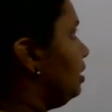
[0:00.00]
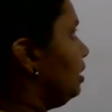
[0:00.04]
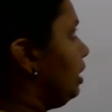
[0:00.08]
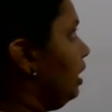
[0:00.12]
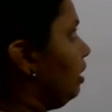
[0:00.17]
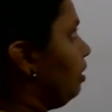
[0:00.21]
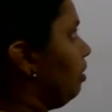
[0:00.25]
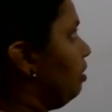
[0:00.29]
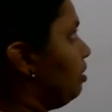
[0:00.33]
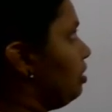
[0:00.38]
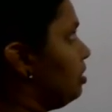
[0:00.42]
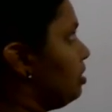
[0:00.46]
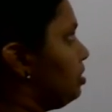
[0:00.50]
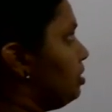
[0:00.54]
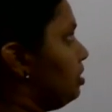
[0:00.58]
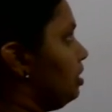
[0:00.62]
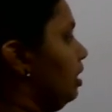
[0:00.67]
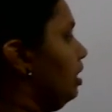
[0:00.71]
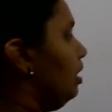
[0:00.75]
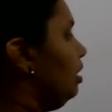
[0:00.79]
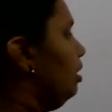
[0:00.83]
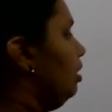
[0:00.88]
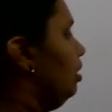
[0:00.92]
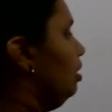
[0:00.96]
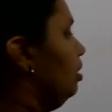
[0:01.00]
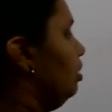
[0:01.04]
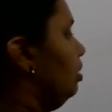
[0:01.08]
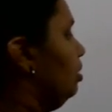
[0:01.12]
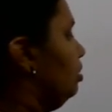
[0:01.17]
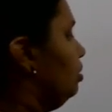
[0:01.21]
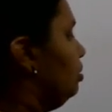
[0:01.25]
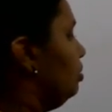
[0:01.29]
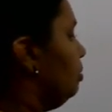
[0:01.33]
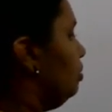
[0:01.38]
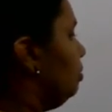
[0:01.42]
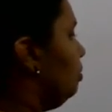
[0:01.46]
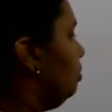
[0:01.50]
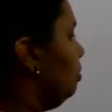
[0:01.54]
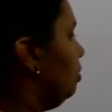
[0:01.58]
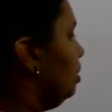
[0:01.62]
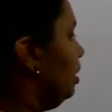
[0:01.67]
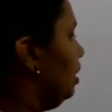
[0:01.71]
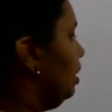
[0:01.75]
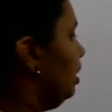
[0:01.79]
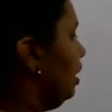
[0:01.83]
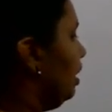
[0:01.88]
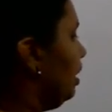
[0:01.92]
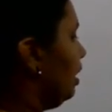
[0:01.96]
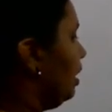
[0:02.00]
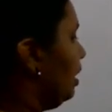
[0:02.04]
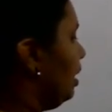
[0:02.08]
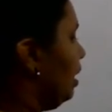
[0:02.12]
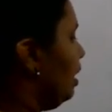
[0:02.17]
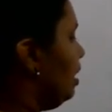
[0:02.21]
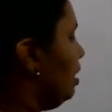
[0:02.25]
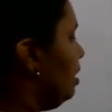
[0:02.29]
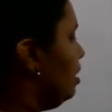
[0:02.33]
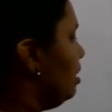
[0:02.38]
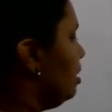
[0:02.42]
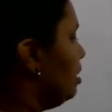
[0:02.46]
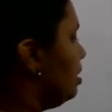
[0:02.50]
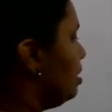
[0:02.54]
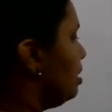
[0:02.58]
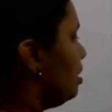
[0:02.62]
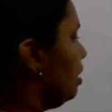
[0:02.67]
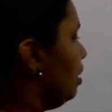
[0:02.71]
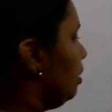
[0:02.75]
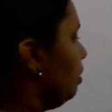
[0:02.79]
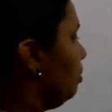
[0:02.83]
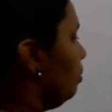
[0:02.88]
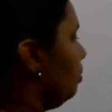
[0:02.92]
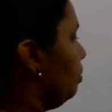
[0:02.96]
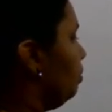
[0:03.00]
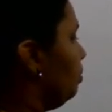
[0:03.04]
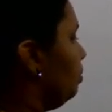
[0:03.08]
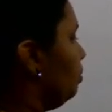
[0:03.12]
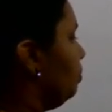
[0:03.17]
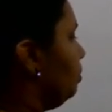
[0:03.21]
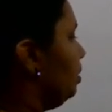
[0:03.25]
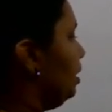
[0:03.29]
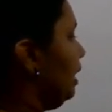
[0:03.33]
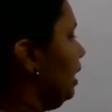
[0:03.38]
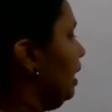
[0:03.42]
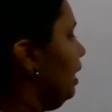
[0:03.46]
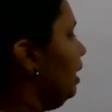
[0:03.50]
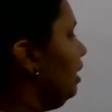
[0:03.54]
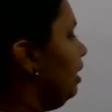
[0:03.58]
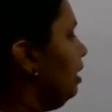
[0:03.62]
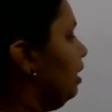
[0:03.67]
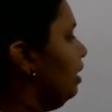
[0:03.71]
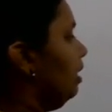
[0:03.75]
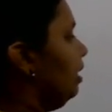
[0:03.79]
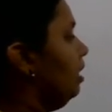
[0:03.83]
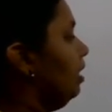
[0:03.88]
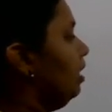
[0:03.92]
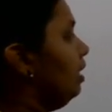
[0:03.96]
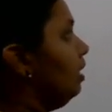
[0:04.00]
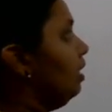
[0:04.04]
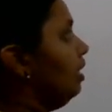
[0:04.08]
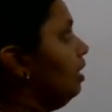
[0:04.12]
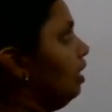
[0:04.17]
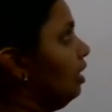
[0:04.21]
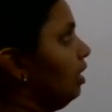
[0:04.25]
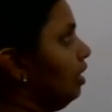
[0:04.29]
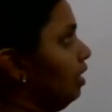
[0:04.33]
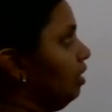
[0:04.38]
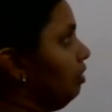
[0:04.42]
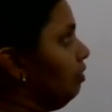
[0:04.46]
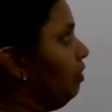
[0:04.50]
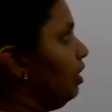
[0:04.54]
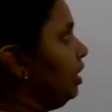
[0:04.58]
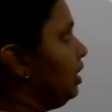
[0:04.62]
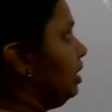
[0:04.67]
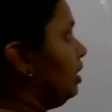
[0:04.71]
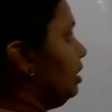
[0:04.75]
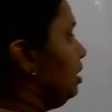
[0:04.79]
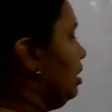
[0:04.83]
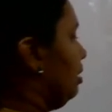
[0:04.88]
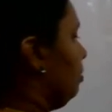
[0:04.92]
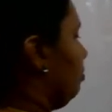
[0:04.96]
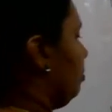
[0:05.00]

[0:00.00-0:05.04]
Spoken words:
is a constant. So integral 0 to t. What is